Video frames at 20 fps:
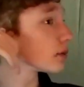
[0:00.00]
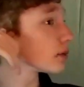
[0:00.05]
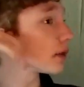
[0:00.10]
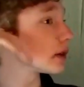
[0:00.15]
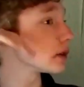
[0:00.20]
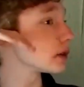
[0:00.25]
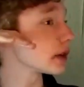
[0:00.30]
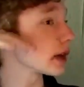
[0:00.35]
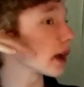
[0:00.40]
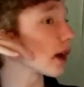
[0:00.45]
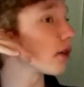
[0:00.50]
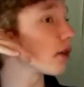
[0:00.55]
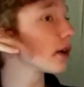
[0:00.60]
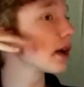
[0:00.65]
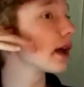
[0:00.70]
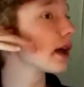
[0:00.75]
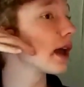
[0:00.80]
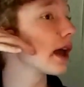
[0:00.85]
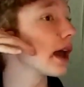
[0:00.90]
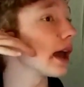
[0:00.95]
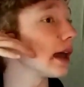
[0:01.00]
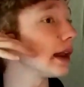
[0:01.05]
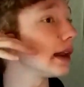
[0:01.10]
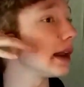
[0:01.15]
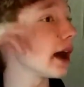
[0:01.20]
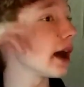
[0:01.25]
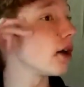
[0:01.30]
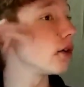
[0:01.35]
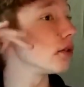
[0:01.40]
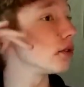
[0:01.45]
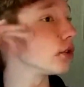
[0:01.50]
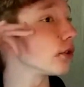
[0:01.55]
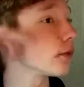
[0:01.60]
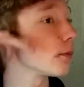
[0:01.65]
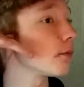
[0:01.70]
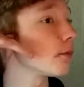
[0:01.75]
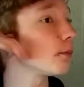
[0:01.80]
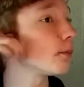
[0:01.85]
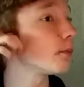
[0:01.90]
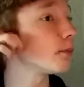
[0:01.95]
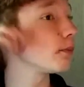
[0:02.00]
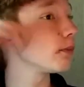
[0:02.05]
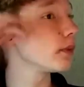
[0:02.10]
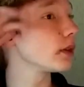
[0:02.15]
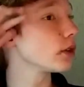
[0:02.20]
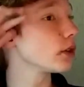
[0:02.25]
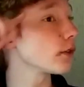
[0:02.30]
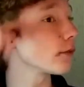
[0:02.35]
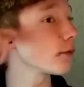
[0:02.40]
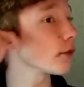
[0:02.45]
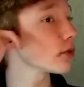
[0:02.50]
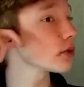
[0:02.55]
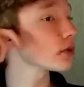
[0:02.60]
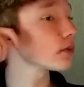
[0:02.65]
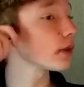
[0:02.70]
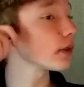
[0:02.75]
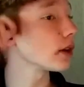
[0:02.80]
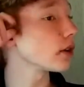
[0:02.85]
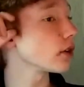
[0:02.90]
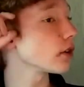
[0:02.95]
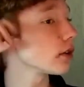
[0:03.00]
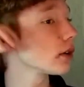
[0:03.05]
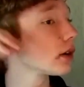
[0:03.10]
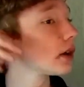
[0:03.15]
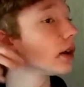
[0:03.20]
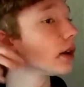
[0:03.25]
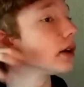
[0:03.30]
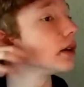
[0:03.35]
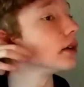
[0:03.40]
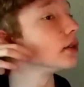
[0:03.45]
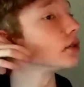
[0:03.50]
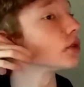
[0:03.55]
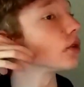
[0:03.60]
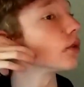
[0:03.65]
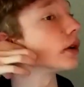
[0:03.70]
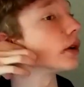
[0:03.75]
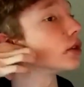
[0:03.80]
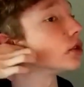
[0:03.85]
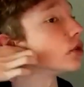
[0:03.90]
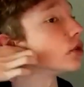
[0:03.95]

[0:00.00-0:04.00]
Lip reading: is facing out. And now your first finger is going